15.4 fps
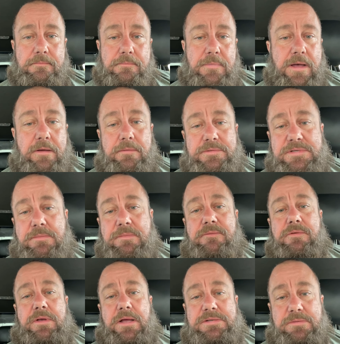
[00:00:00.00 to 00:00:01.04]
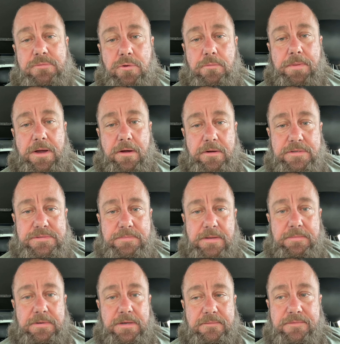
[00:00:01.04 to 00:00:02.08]
Well, some of you got some cool parents.
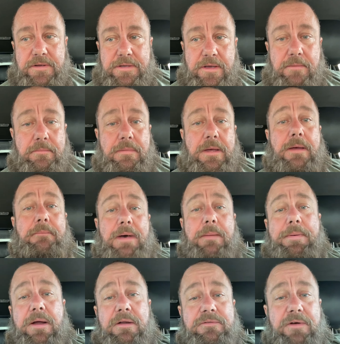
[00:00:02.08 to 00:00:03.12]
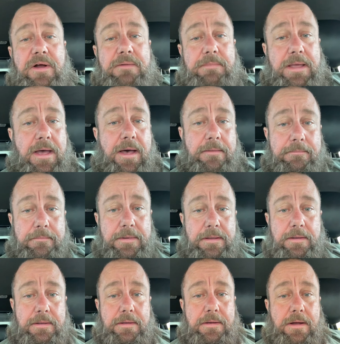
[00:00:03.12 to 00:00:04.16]
Maybe they didn't fuck you up. My parents fucked me up.
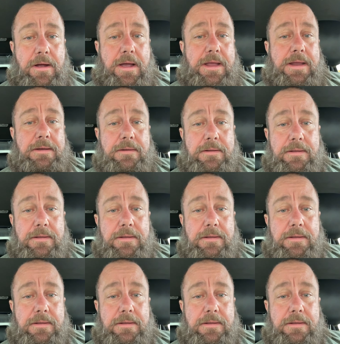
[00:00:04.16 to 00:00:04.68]
All right?